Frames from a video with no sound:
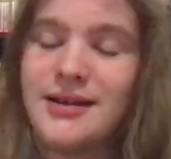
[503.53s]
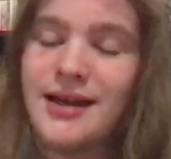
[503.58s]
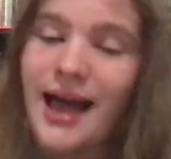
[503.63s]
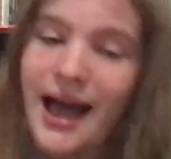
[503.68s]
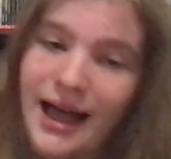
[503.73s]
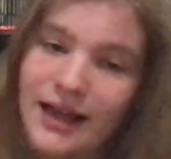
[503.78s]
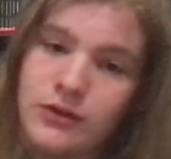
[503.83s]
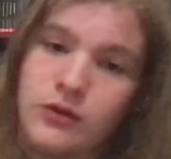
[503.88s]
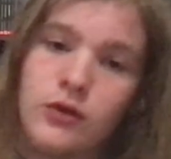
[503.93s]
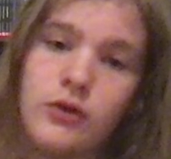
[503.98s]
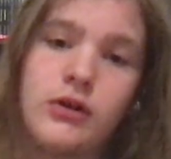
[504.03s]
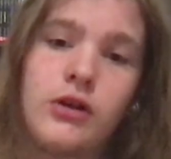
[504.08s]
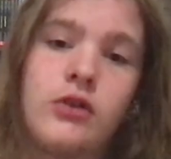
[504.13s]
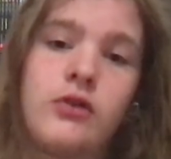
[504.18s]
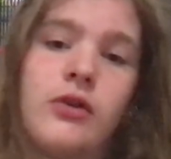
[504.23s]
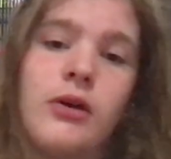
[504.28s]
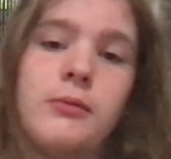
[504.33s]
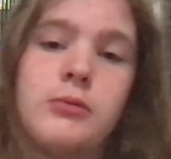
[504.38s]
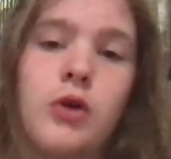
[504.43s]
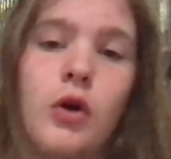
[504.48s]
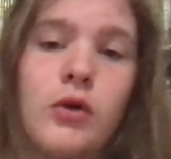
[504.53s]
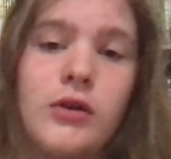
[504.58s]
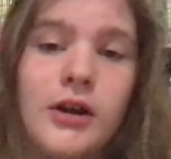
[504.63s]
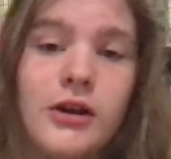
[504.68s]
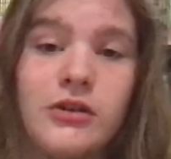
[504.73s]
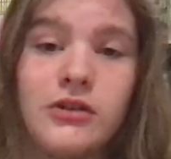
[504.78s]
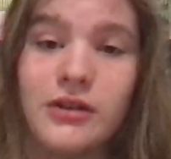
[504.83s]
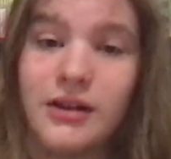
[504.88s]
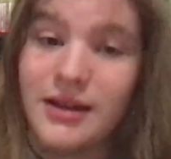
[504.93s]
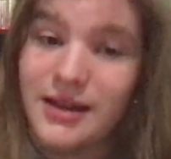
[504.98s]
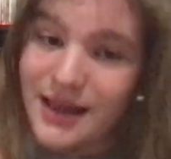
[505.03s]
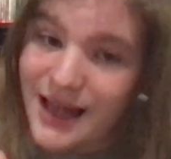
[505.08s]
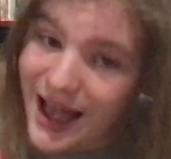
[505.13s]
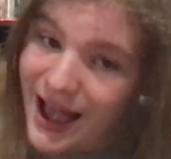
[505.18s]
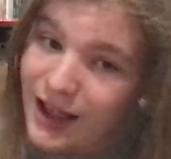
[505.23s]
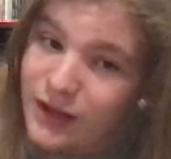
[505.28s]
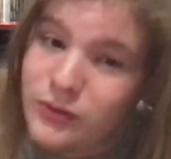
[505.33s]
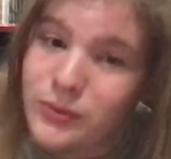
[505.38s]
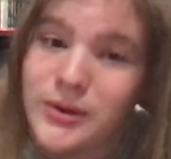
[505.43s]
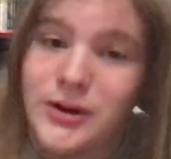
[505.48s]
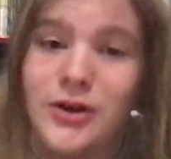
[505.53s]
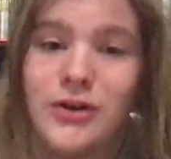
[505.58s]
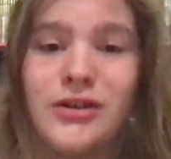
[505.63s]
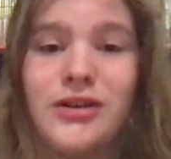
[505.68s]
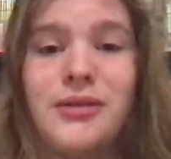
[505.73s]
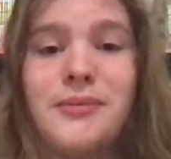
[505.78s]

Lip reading: as Lucasfilm told us, as we know to